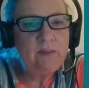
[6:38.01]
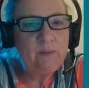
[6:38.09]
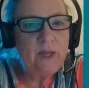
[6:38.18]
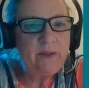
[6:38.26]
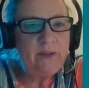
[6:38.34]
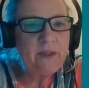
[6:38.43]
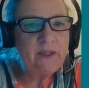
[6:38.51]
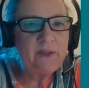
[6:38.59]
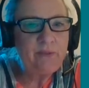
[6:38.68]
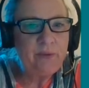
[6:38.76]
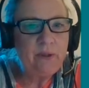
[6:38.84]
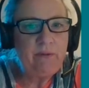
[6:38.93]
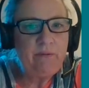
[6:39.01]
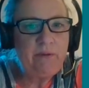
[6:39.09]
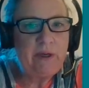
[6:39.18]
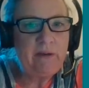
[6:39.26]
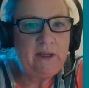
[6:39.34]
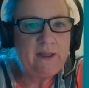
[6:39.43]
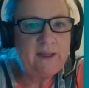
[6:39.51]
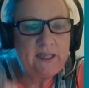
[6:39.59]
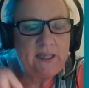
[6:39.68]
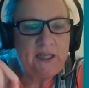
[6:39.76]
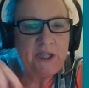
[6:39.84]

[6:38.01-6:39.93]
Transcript: where the different variants at